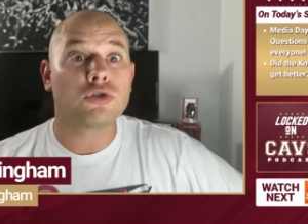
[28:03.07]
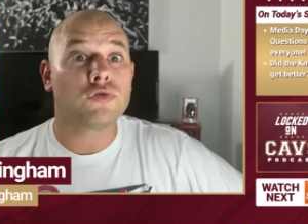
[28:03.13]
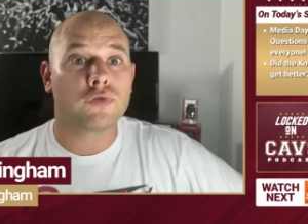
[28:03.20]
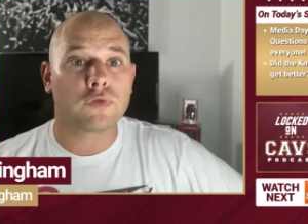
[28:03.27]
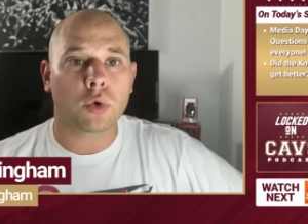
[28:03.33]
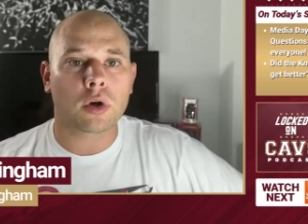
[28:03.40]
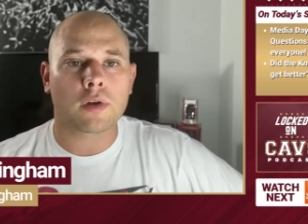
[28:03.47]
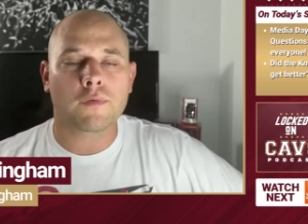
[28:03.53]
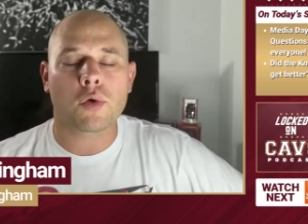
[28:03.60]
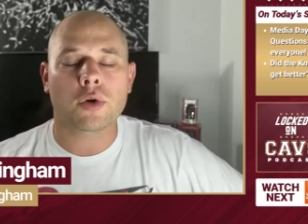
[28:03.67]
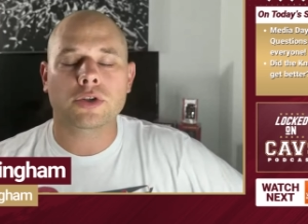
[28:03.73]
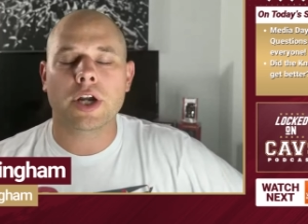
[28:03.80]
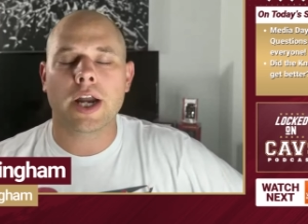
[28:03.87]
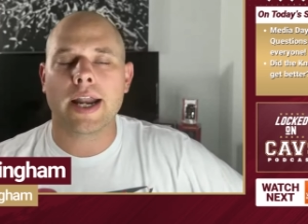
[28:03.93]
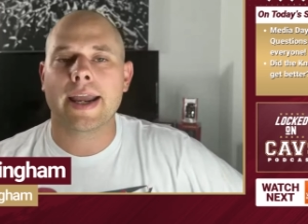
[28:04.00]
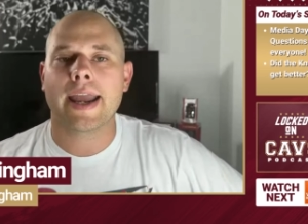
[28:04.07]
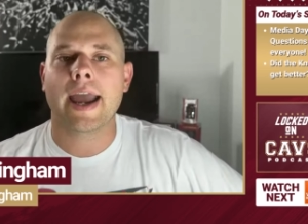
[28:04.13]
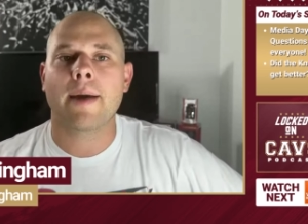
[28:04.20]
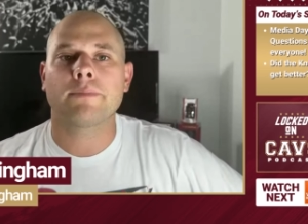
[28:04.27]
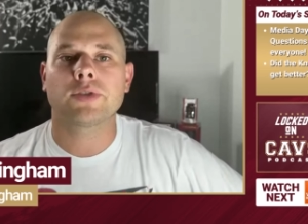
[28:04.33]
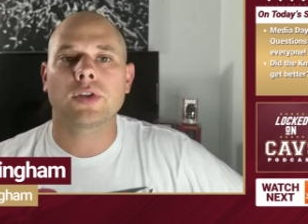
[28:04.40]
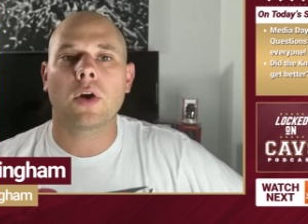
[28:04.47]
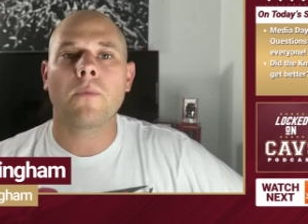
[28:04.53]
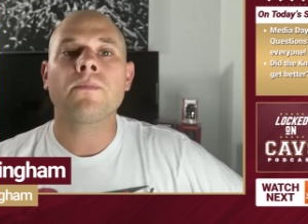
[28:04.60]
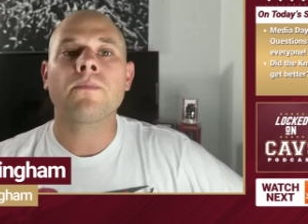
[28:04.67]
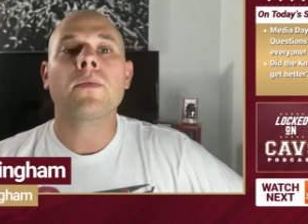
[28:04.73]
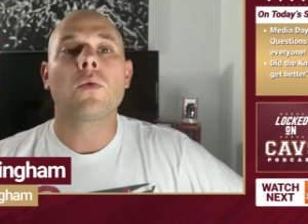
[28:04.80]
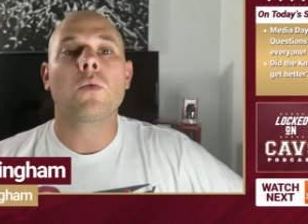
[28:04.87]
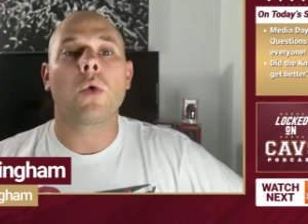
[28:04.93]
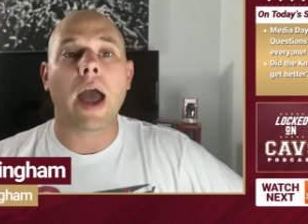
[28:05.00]
to Florida for training camp. So
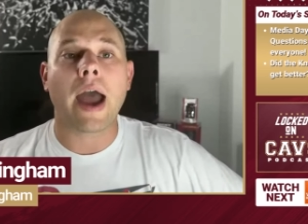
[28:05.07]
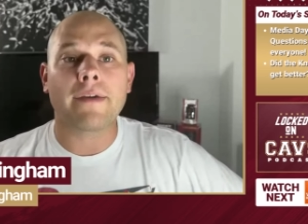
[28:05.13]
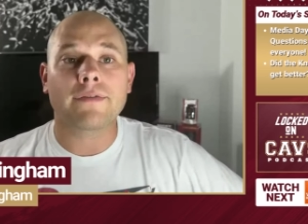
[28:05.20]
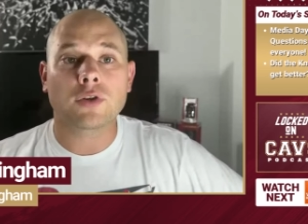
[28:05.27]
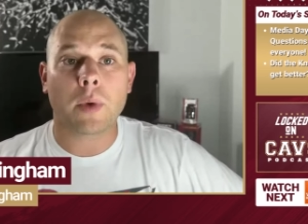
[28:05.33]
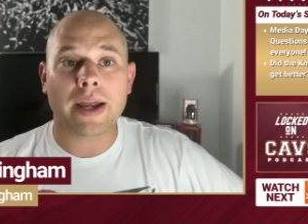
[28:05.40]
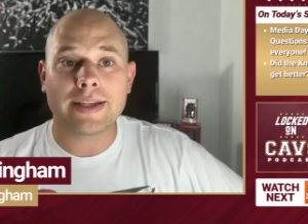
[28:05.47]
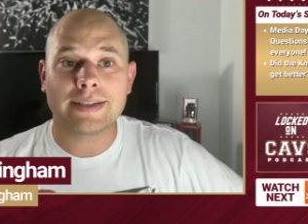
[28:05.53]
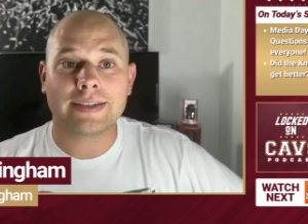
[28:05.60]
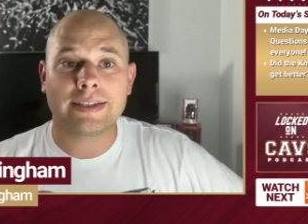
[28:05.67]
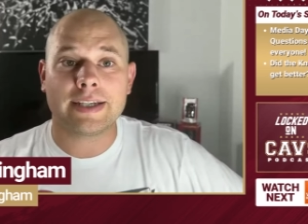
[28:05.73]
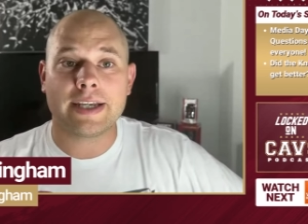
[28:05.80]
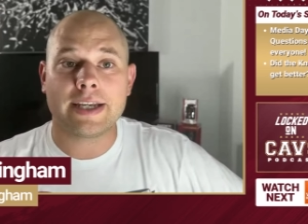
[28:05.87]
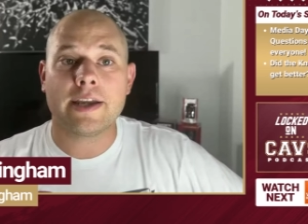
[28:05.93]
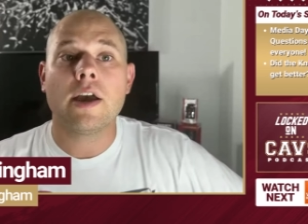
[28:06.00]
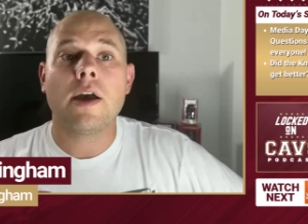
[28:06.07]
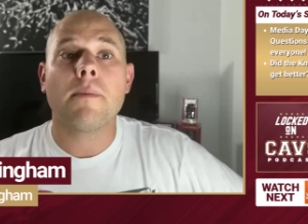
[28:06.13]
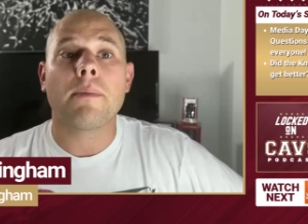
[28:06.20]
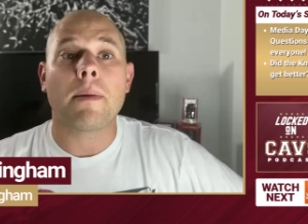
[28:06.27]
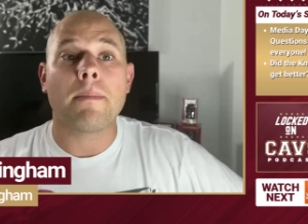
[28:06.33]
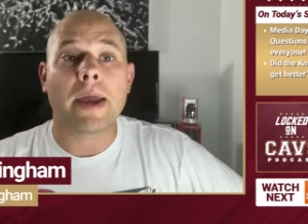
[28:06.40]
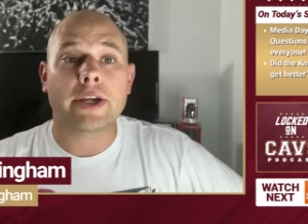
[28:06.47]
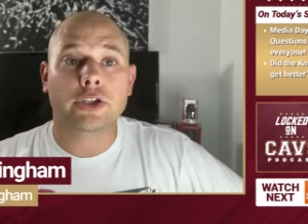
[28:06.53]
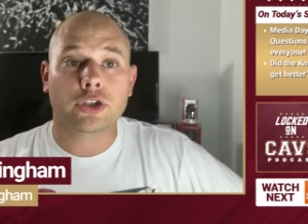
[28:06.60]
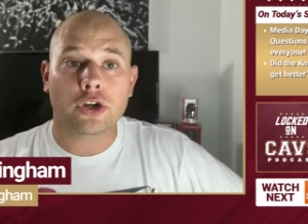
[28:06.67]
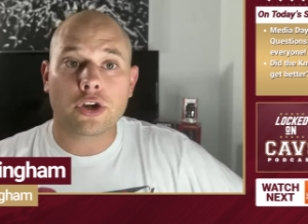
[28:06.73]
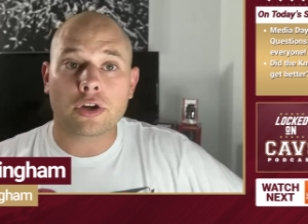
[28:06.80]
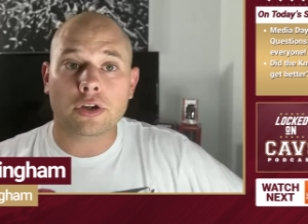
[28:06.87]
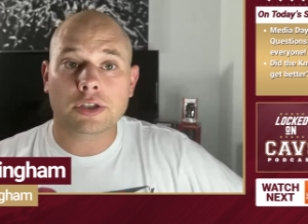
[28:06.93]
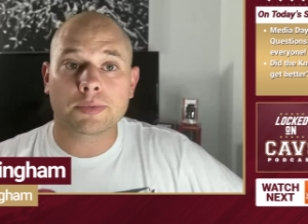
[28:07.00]
we'll have to wait and see. But make sure
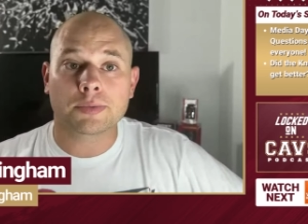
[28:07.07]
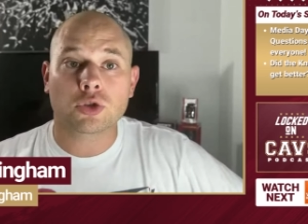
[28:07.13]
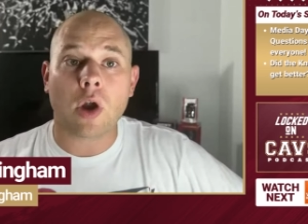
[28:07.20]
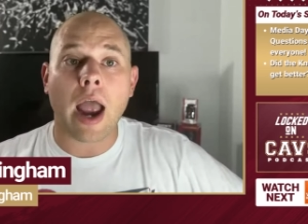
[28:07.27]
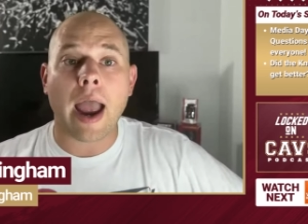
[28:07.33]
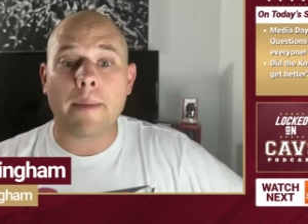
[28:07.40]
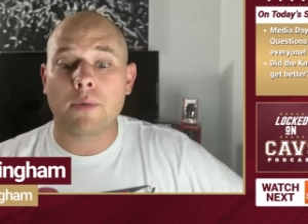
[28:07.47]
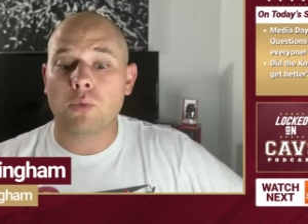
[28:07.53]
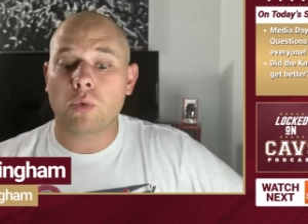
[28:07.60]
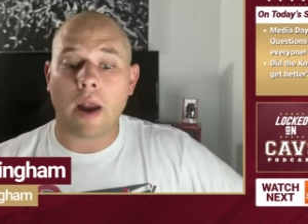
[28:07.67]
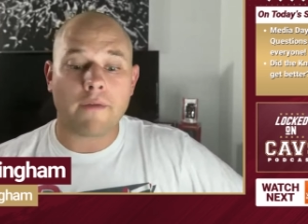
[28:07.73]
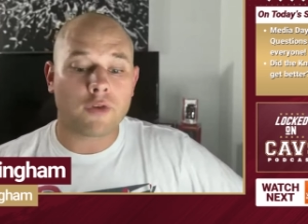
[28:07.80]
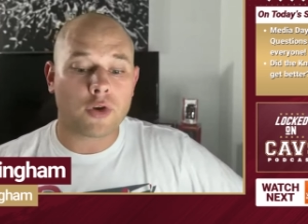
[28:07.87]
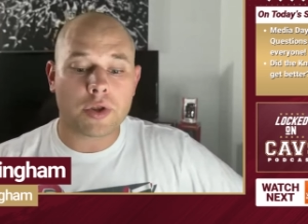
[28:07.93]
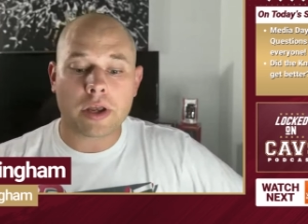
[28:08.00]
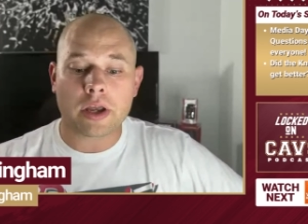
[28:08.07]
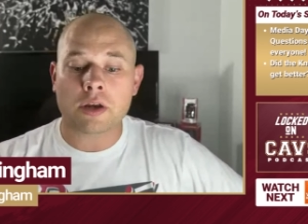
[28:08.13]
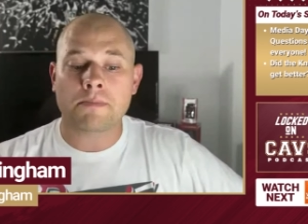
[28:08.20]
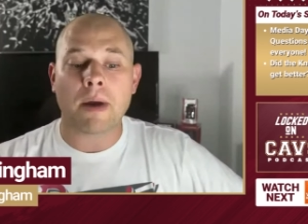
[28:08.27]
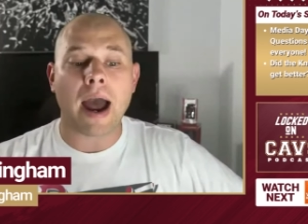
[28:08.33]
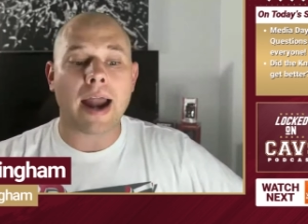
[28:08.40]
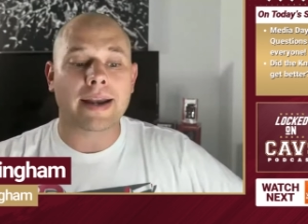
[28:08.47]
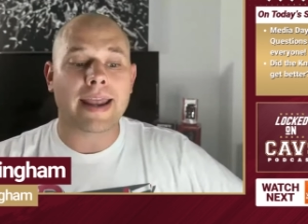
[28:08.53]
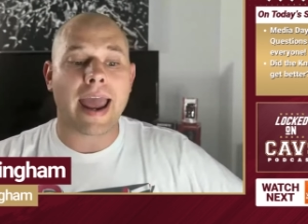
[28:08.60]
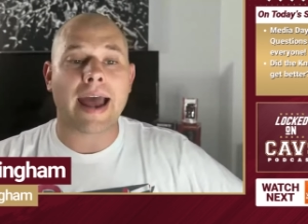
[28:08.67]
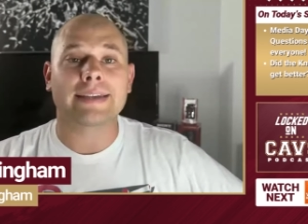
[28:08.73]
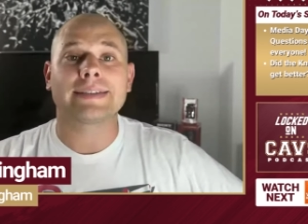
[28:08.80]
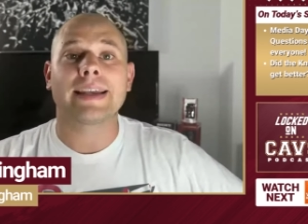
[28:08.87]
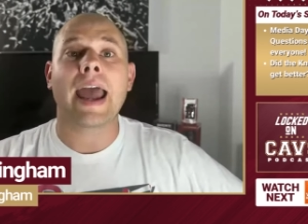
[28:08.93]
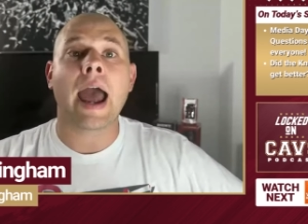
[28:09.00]
you're subscribed wherever you get your
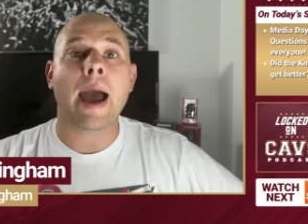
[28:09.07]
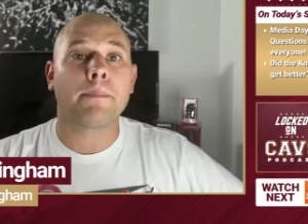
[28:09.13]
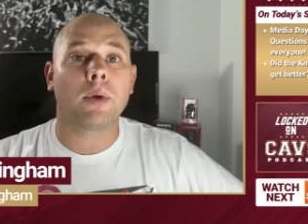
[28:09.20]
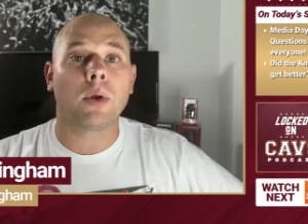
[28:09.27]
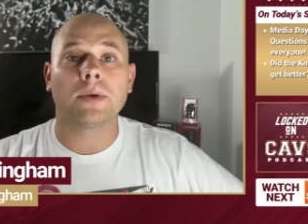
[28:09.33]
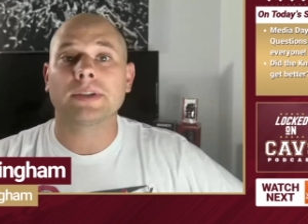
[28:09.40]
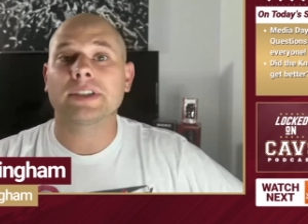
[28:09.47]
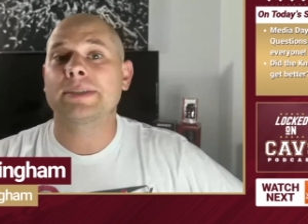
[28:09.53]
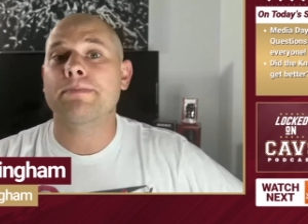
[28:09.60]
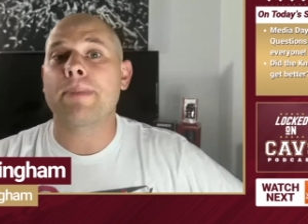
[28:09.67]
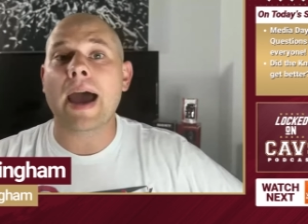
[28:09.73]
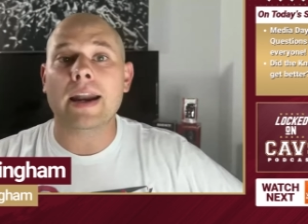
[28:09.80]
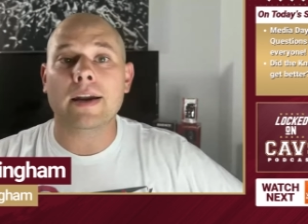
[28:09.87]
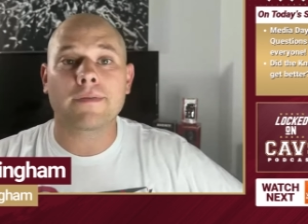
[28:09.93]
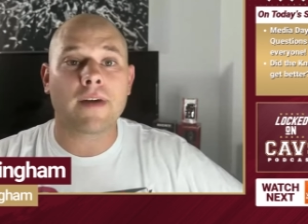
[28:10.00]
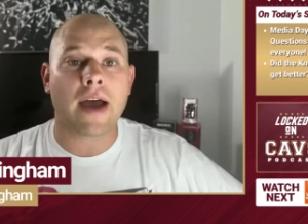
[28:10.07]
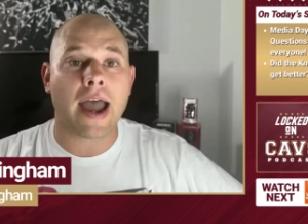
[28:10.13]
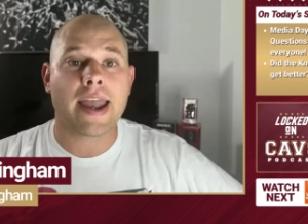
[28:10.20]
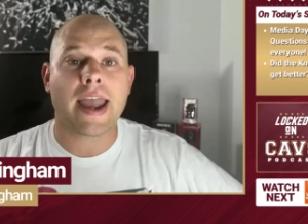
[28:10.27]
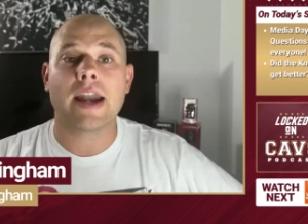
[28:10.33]
podcasts Apple, Spotify,